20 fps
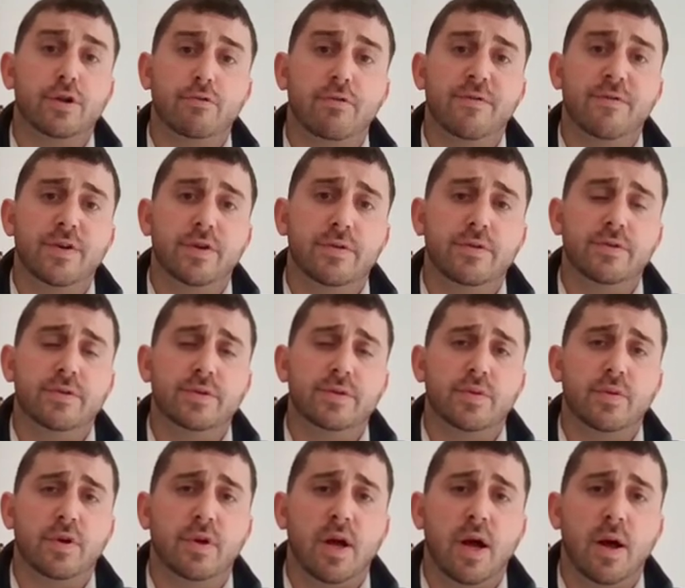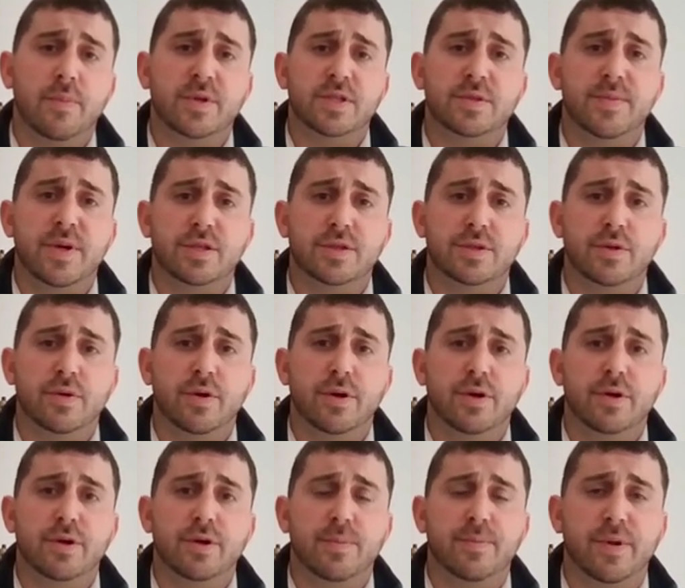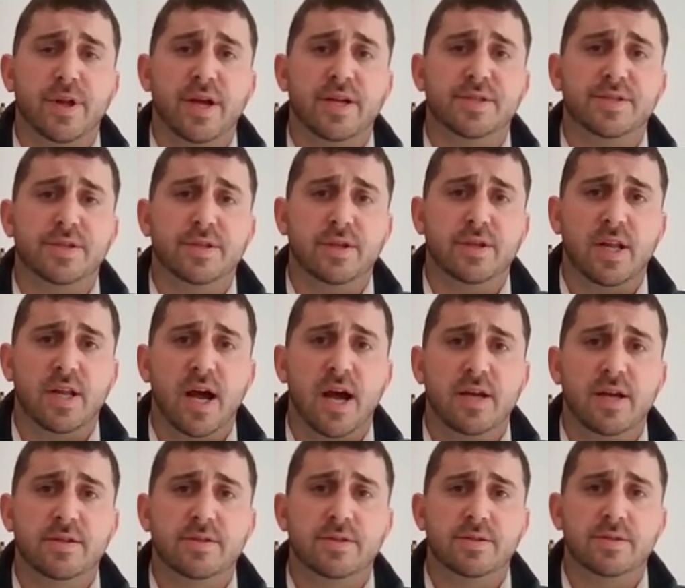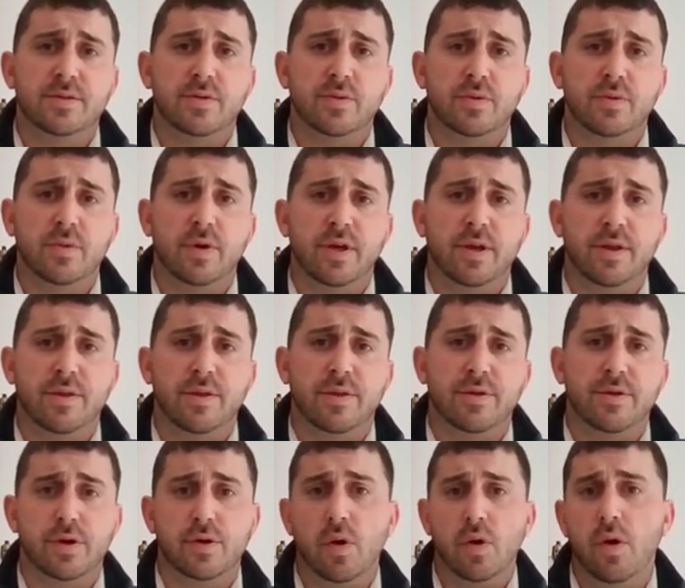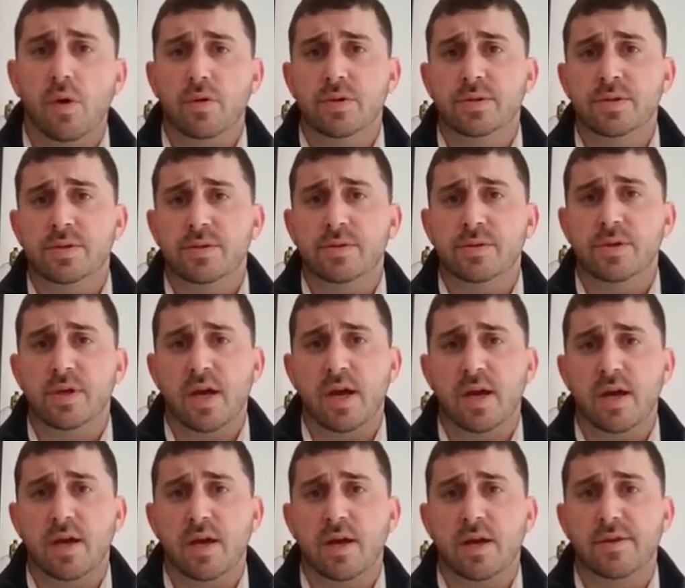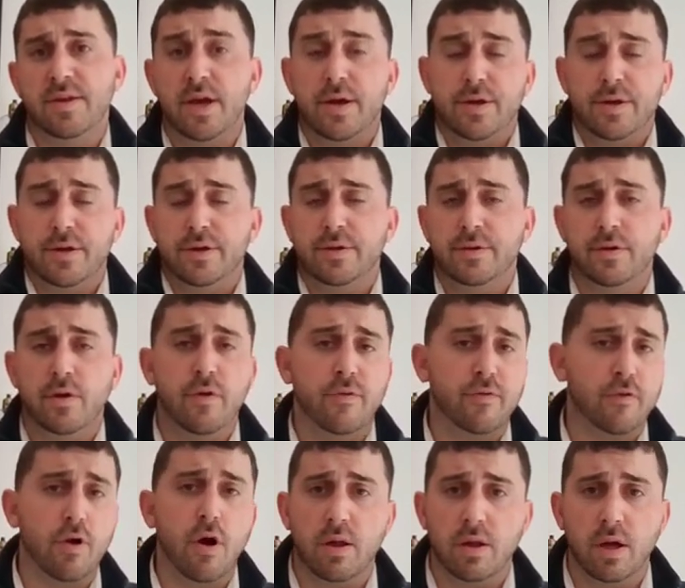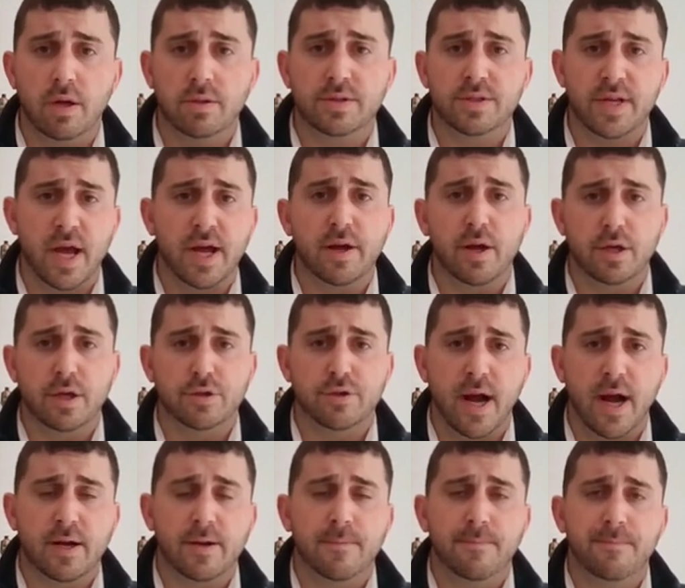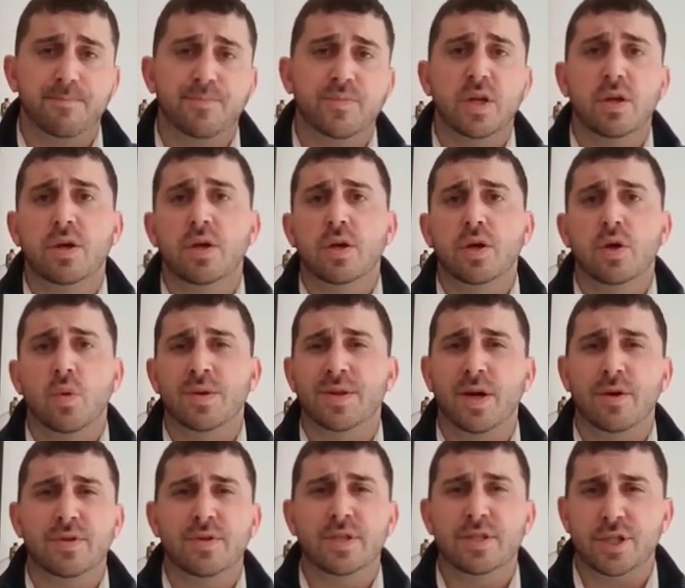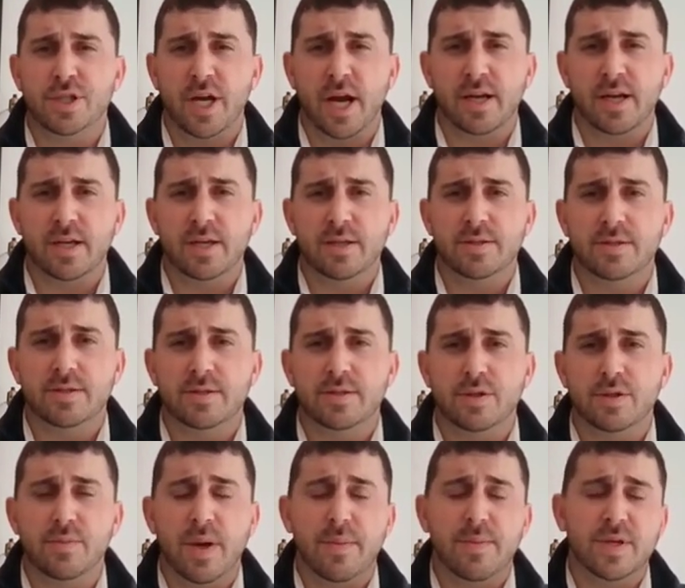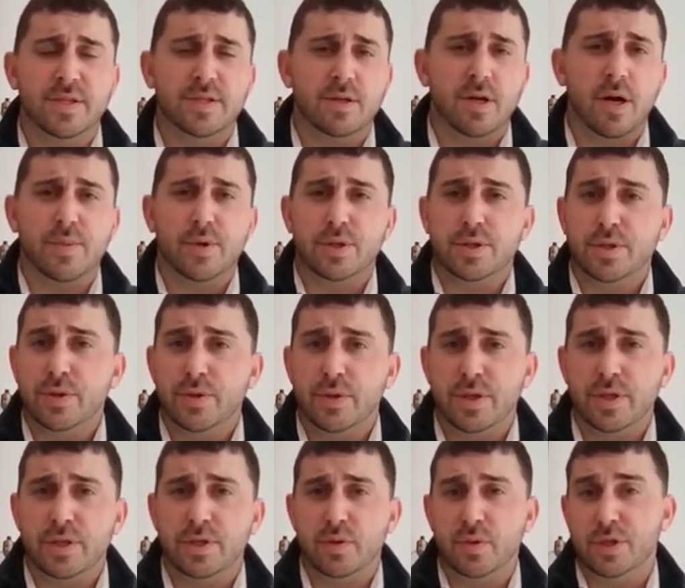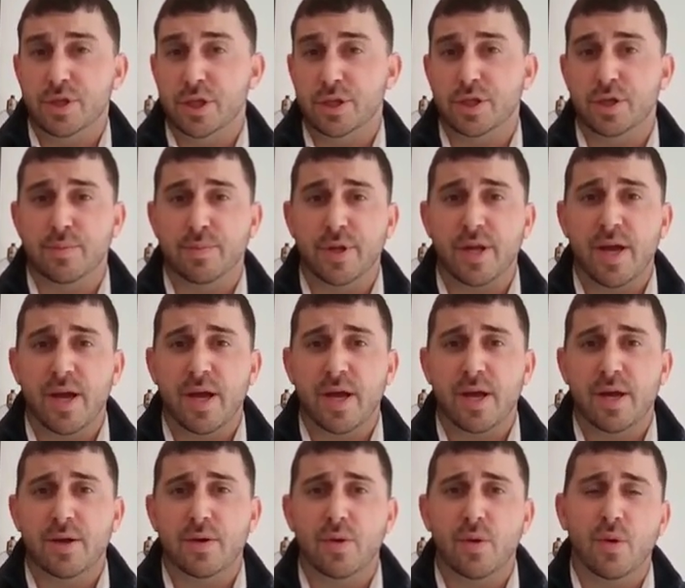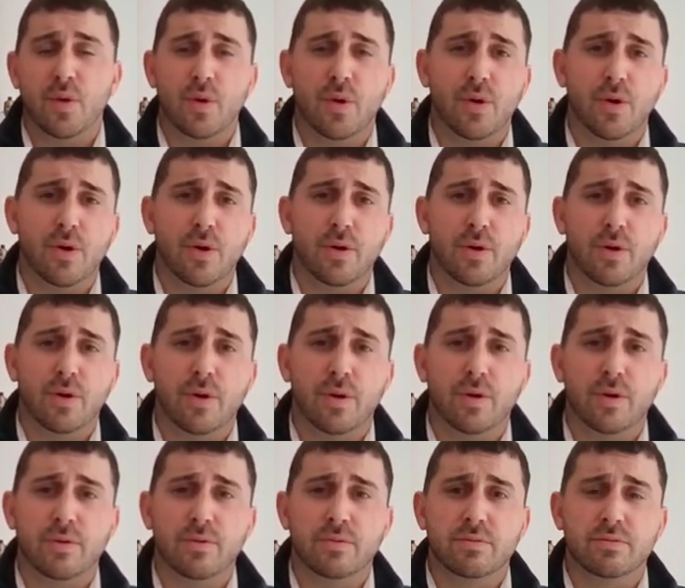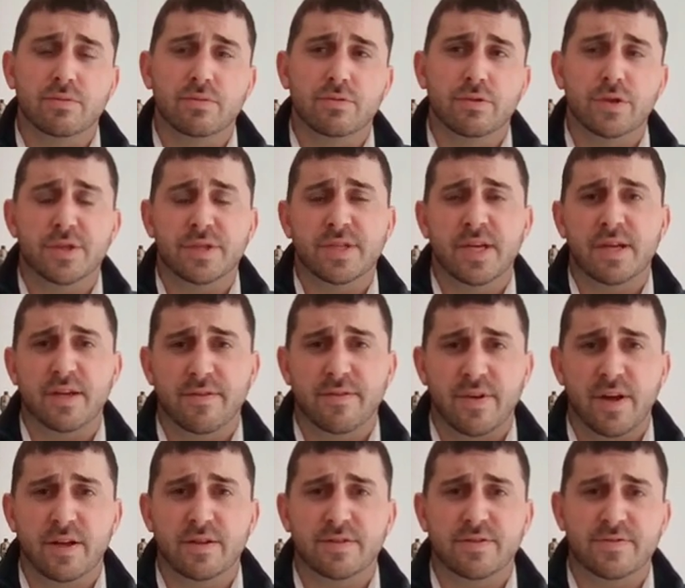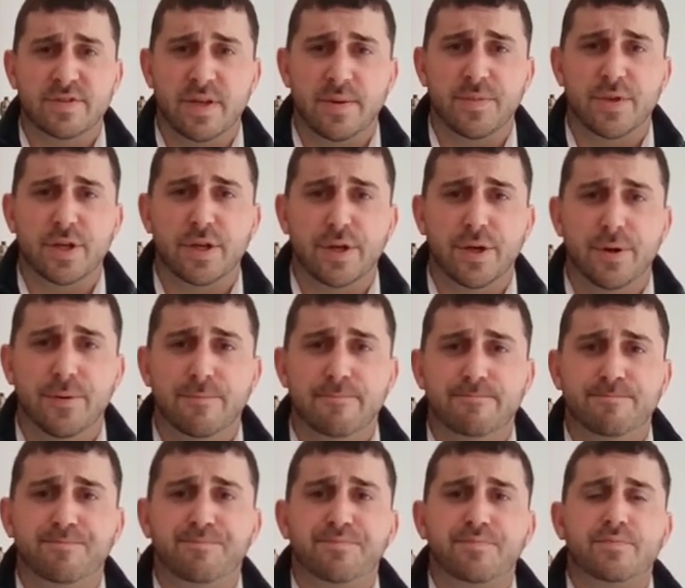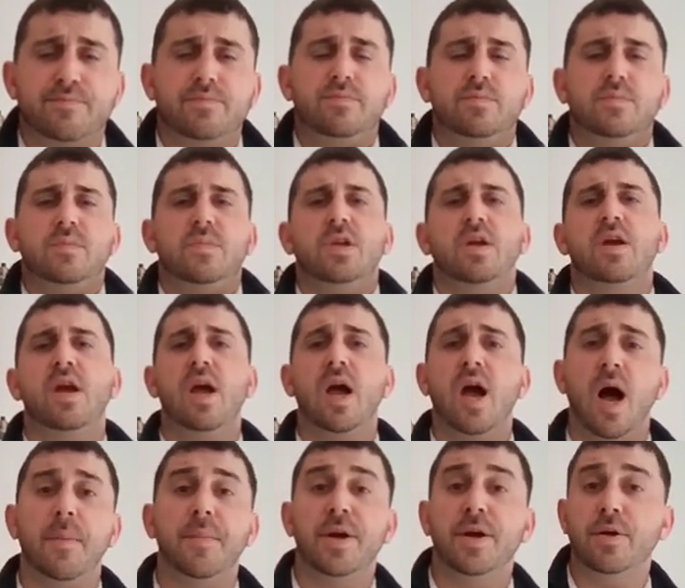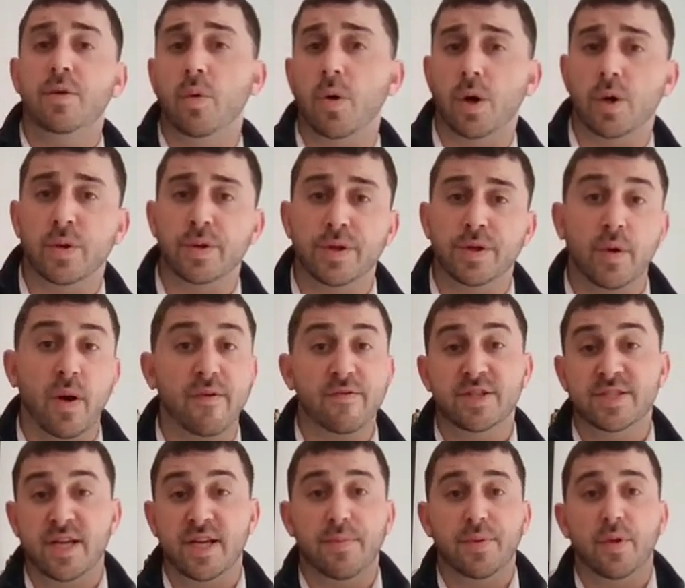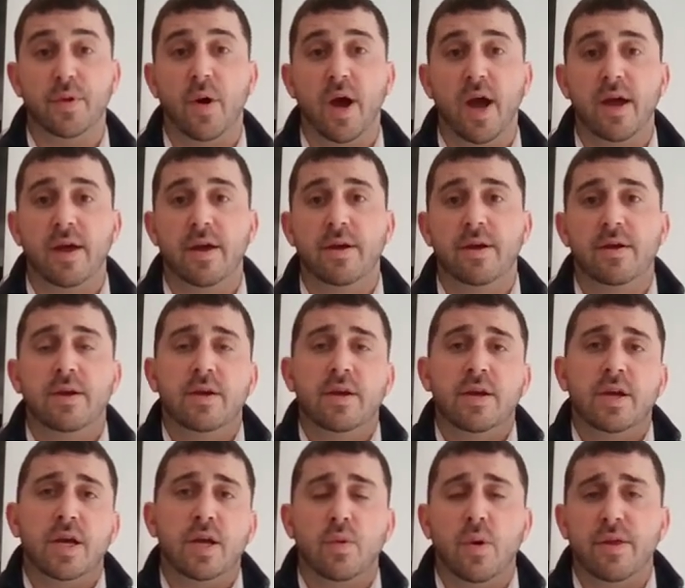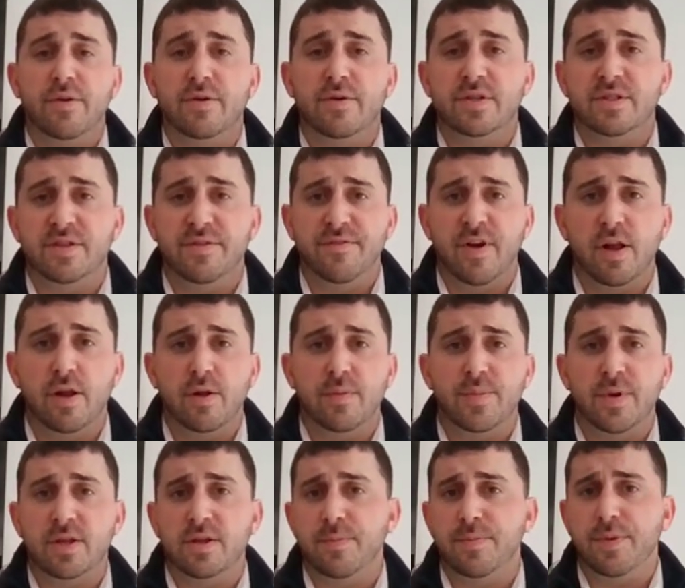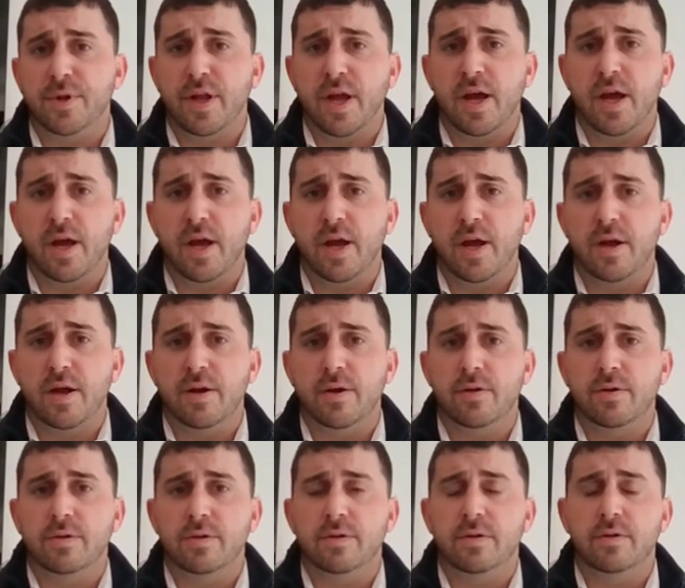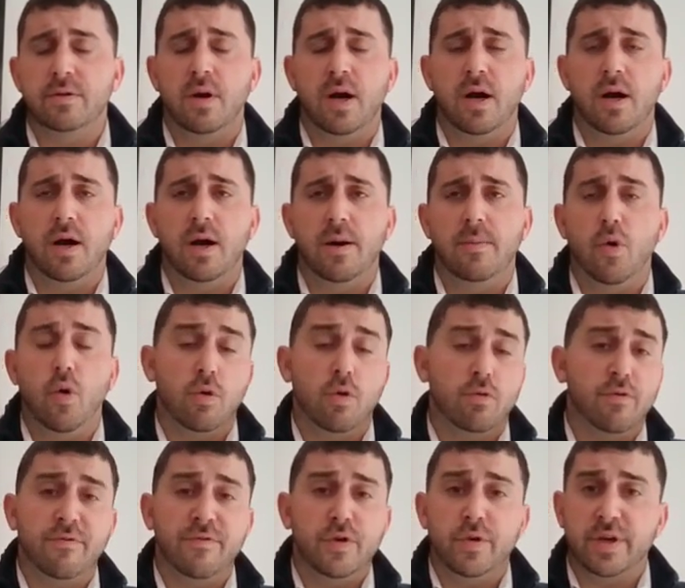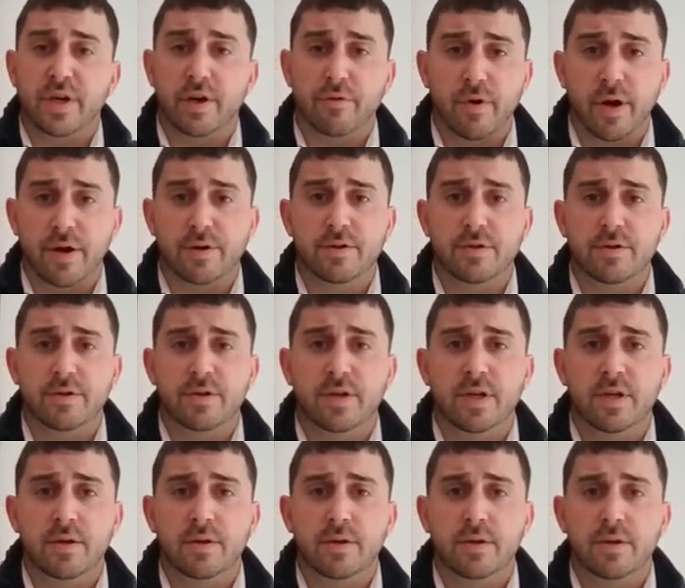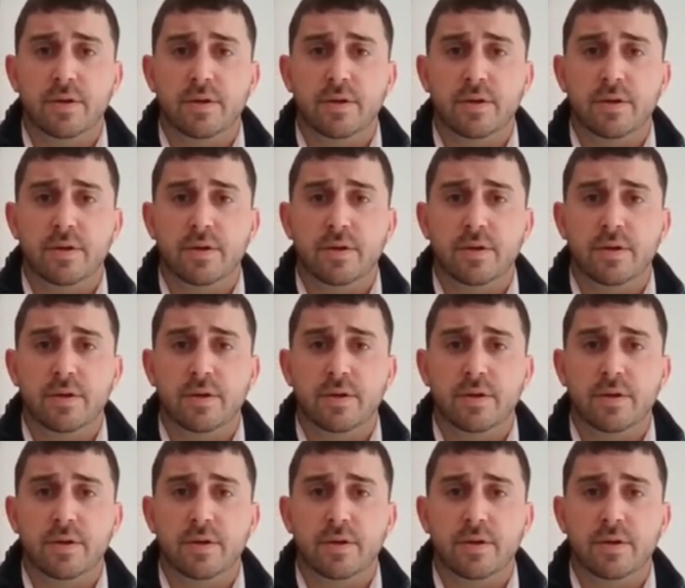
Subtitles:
reviews will help us make sure your plan still aligns with your goals and that you're overall staying on track. Without these check-ins, you may miss an opportunity to adjust your plan or really take advantage of something new. I'm here to work with you every step of the way. And whether it's developing the plan or reviewing it regularly,